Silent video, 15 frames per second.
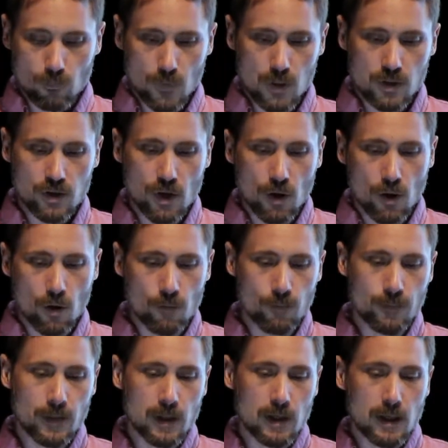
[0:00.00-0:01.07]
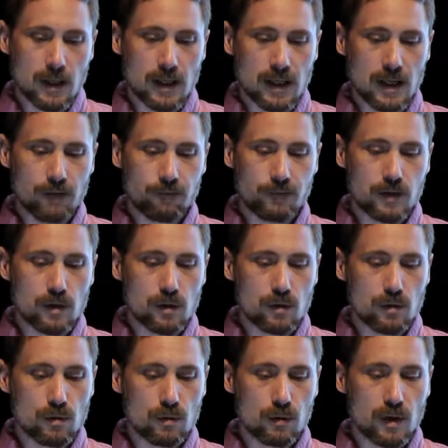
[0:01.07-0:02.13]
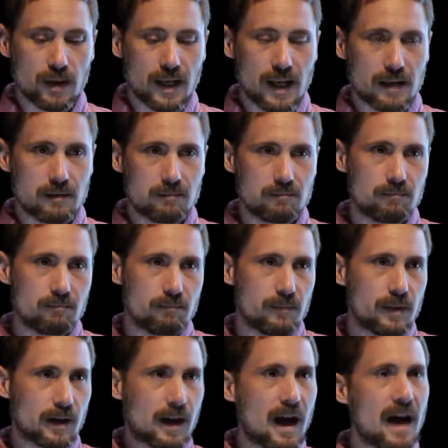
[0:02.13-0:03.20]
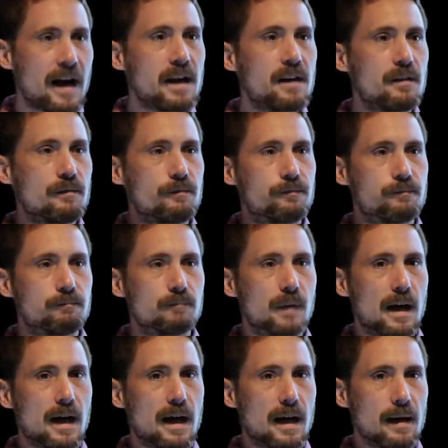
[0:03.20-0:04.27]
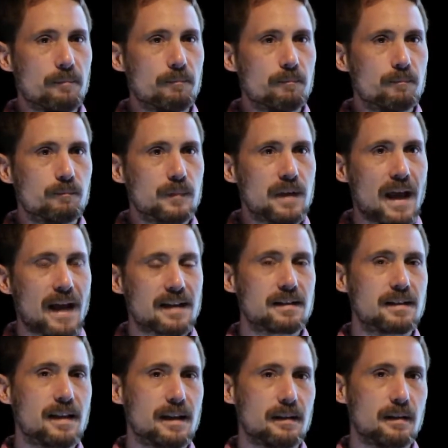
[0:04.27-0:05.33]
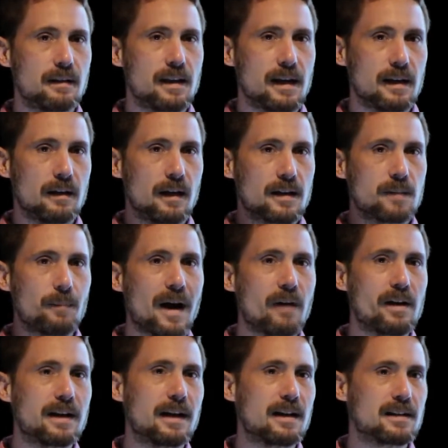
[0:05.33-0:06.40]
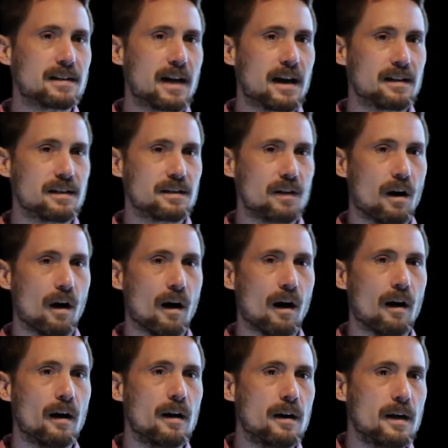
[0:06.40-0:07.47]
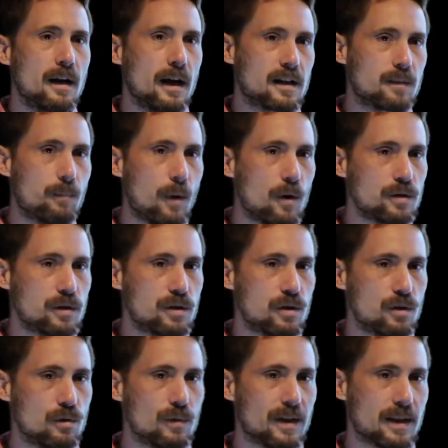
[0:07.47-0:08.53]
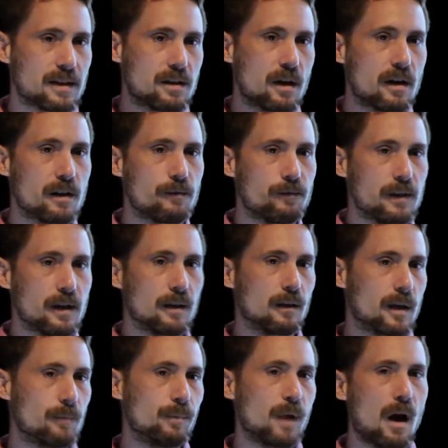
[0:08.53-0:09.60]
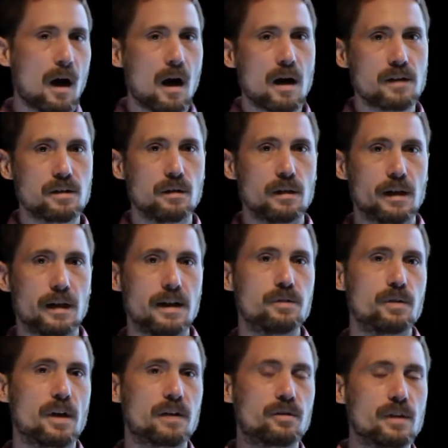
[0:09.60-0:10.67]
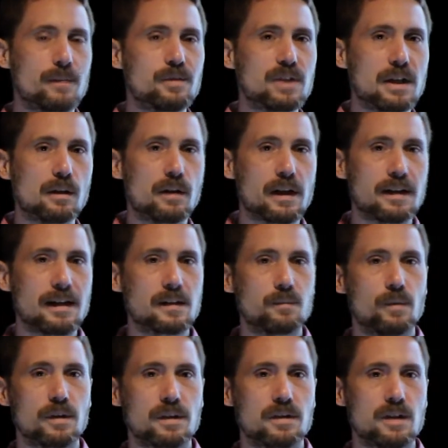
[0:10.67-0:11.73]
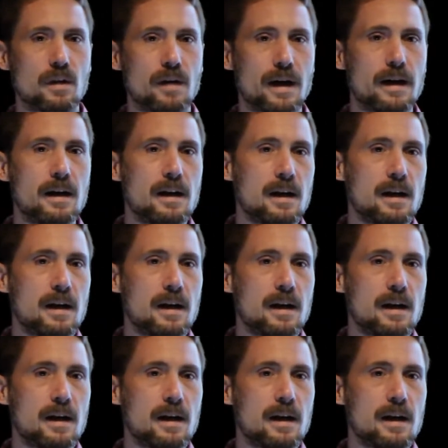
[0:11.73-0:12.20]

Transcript: So if you look at the kind of text that aspiring data scientists are exposed to when they start in the field, look at blogs, you look at introductory machine learning textbooks and so on,